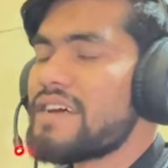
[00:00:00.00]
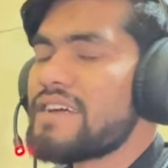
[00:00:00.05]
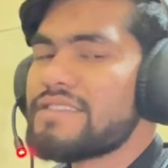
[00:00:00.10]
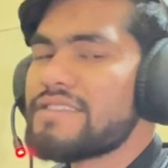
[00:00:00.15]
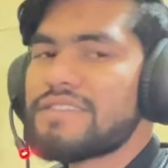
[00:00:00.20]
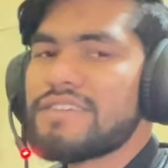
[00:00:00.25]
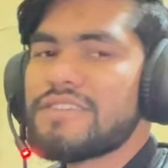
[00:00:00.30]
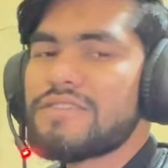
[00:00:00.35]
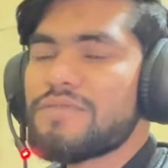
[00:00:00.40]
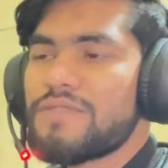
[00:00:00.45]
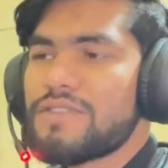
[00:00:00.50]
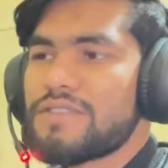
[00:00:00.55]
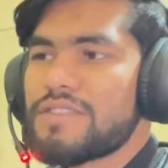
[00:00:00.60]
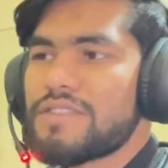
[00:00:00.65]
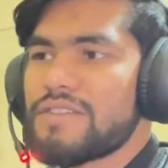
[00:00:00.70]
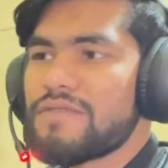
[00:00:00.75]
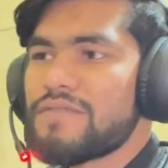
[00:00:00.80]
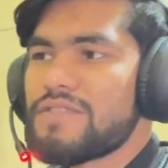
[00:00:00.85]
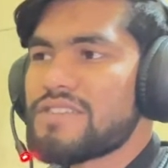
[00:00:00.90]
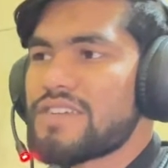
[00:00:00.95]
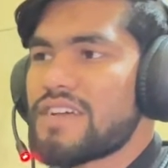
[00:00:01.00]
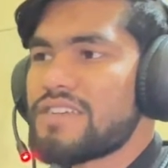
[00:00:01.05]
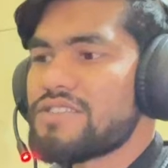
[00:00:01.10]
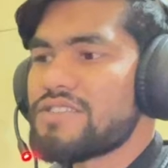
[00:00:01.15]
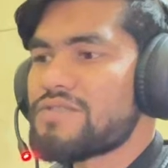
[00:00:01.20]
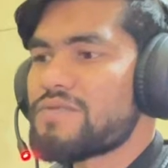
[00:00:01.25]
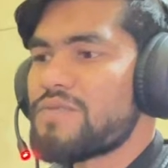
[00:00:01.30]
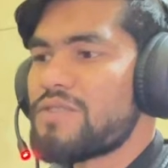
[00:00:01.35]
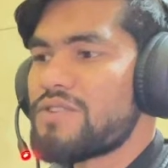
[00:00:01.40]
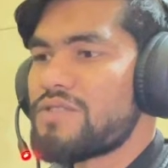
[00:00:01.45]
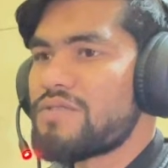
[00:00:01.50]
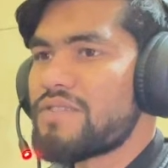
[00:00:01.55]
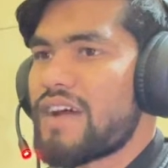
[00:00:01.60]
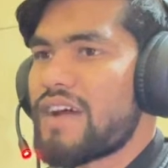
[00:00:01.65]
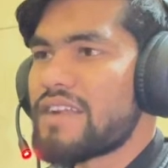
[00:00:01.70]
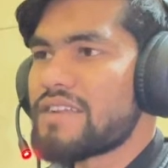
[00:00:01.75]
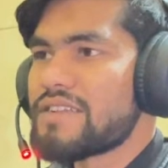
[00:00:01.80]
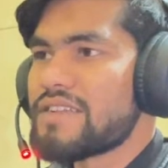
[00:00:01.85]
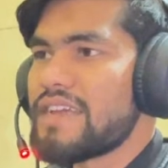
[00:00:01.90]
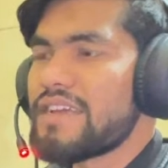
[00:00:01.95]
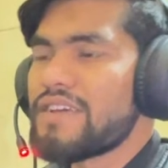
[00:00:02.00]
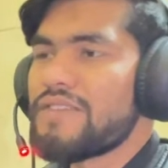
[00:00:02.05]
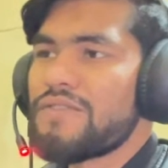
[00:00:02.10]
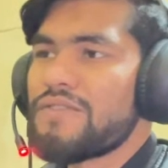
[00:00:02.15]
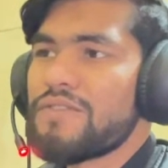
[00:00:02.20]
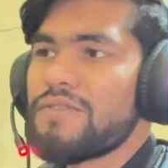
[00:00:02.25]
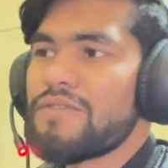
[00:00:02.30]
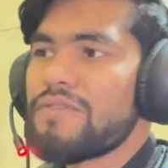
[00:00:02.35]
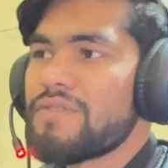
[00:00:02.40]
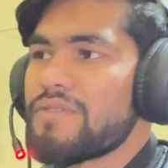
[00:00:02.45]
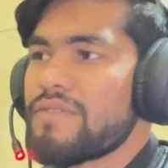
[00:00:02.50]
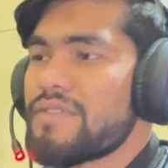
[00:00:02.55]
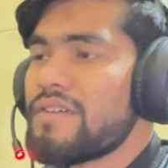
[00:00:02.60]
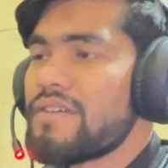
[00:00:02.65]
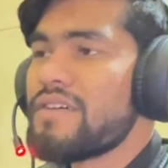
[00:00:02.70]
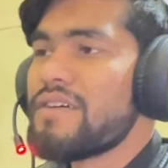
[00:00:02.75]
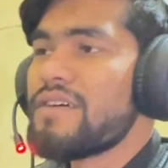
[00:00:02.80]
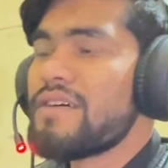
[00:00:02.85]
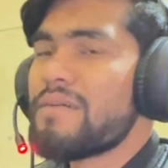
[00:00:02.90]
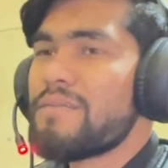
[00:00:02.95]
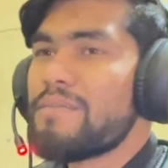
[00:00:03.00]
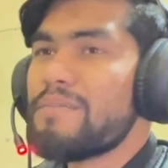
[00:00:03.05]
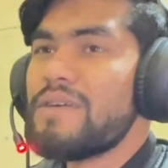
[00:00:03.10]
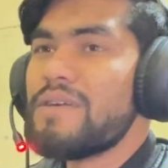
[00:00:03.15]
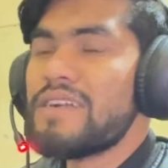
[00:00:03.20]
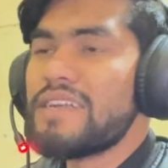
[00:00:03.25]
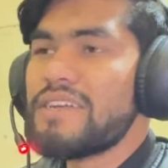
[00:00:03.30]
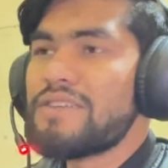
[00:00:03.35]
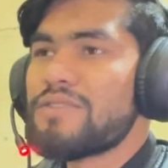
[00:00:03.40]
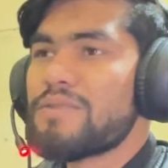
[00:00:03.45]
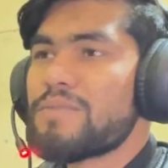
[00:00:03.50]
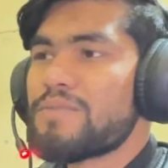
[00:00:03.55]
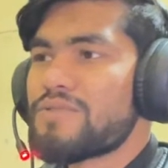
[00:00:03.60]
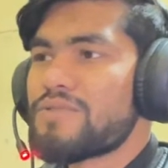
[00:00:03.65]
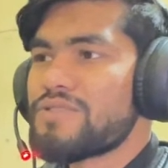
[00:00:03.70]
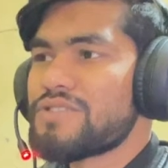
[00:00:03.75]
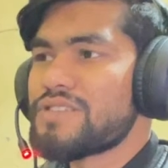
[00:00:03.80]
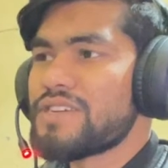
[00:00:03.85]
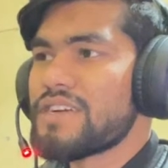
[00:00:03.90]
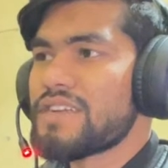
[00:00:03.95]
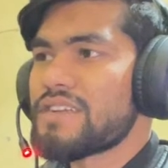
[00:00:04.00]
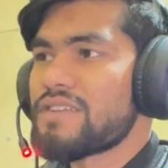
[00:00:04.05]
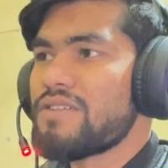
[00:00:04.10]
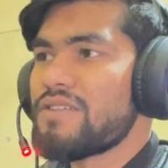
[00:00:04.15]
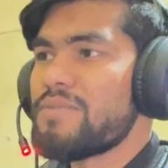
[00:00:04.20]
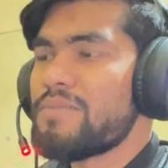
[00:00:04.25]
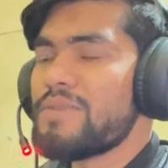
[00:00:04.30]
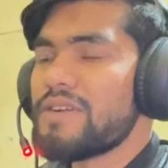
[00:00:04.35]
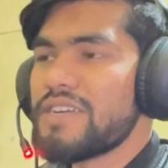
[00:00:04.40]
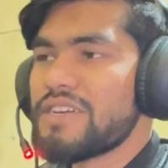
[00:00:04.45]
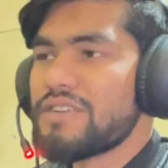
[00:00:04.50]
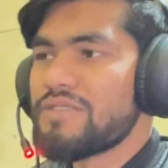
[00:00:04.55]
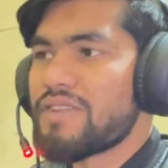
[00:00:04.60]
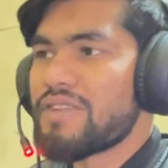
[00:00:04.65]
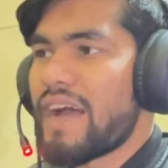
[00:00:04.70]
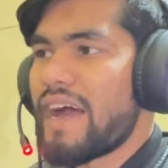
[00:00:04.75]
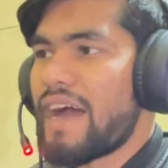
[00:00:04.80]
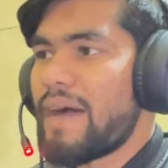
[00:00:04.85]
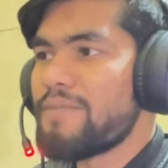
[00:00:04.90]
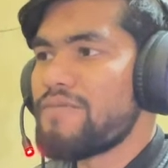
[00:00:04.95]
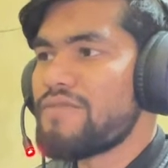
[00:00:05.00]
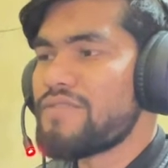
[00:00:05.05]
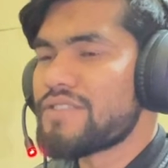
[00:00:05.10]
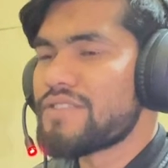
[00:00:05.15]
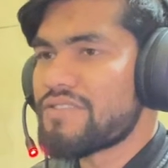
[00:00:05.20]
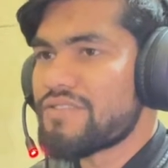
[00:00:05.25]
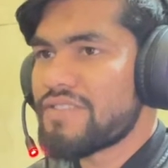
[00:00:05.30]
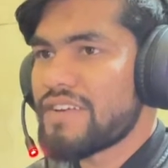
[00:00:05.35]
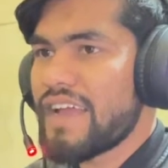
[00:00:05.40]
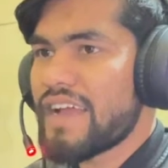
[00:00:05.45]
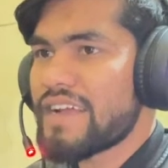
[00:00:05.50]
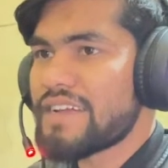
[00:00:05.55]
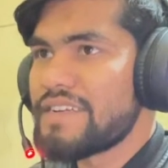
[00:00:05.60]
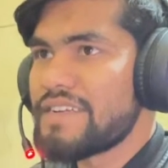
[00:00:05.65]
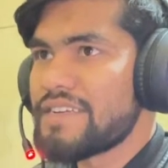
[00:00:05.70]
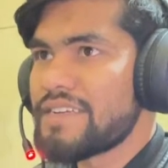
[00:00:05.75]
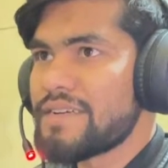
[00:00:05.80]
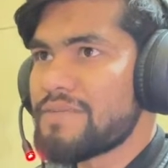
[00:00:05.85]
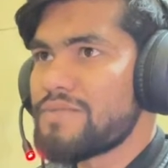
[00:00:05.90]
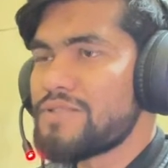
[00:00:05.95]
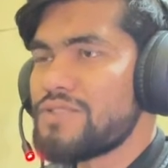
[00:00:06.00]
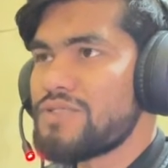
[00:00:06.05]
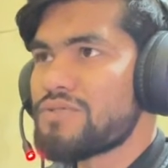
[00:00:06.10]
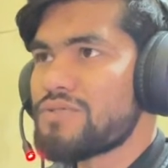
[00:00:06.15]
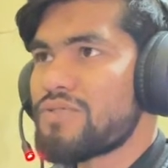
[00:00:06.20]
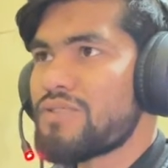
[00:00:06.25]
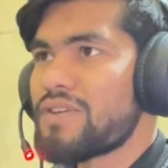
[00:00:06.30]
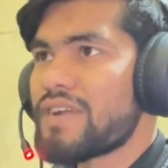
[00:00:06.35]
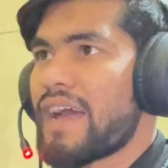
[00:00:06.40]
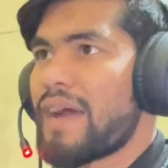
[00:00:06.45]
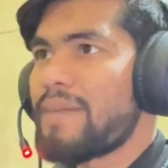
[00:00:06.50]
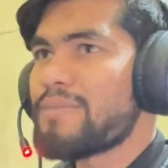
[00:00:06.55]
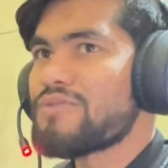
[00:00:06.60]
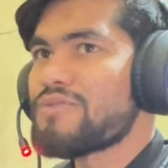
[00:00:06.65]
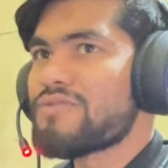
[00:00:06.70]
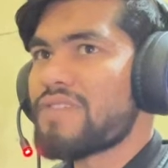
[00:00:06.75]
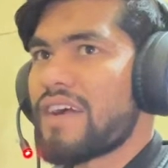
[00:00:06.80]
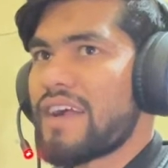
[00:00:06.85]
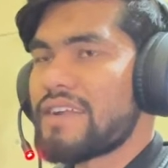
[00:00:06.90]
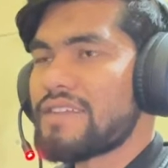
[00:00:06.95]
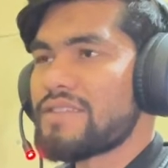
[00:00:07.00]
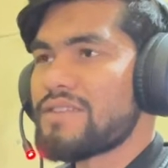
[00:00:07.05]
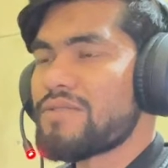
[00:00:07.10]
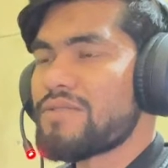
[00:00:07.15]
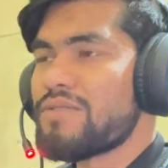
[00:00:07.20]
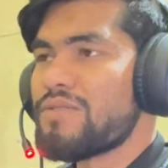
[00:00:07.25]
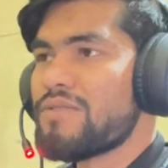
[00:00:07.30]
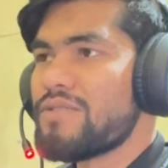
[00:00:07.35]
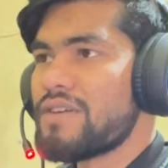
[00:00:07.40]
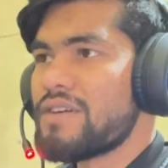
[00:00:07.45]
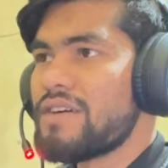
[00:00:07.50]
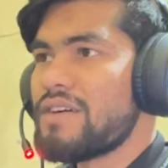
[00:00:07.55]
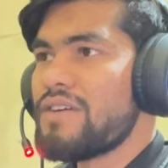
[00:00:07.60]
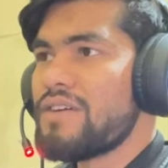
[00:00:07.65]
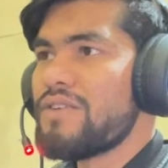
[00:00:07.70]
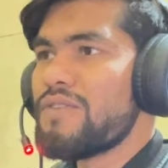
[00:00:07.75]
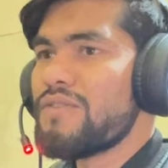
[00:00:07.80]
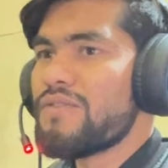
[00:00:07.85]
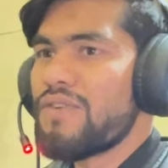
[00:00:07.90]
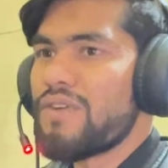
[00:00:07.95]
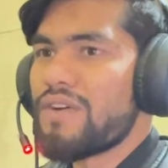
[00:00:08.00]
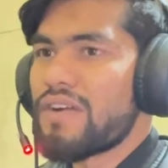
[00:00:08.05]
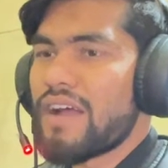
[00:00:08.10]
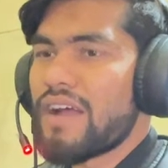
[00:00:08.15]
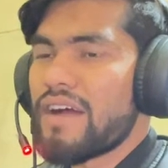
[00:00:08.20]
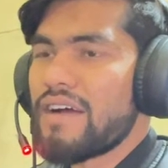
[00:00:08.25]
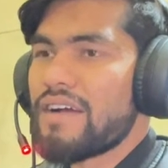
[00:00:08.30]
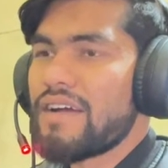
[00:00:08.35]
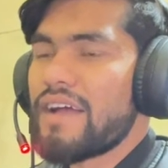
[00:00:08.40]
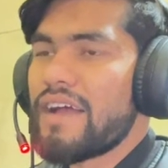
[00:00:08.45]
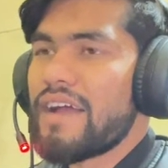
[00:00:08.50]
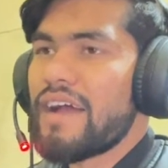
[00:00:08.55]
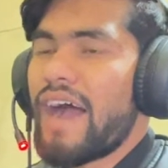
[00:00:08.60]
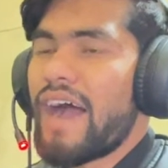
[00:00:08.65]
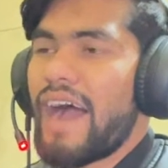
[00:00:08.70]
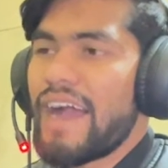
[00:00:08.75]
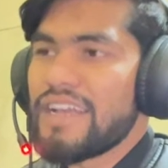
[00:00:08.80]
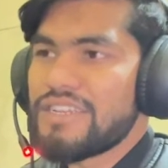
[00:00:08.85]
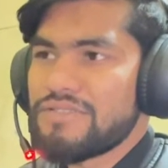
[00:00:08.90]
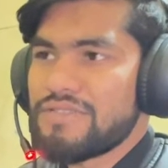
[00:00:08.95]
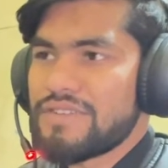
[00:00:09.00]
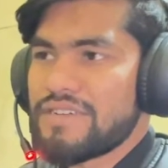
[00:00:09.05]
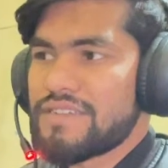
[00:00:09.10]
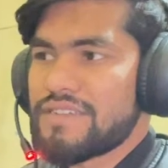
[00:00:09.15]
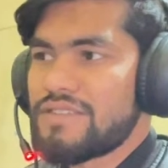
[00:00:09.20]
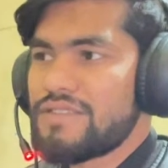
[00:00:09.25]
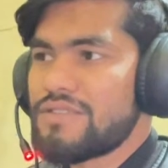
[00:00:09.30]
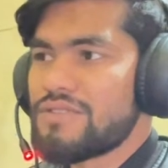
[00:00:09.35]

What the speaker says: There's one thing which I just want to add, like if you building a project or building your app with React Native, you don't have to write the code for iOS.